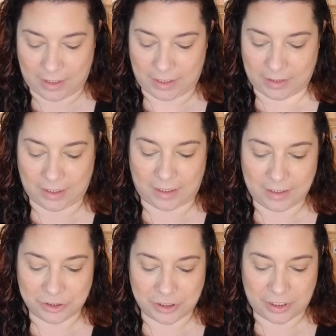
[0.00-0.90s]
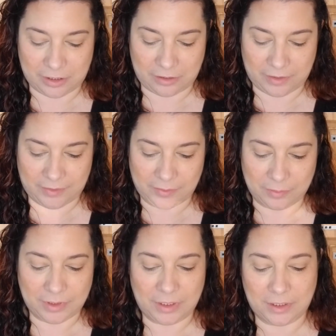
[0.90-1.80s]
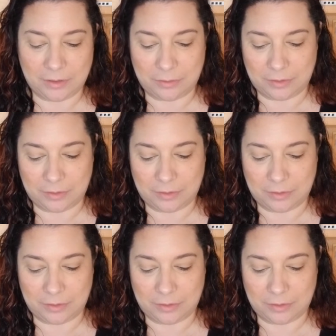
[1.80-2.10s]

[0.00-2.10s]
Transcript: And the eyeshadow, it's a really cute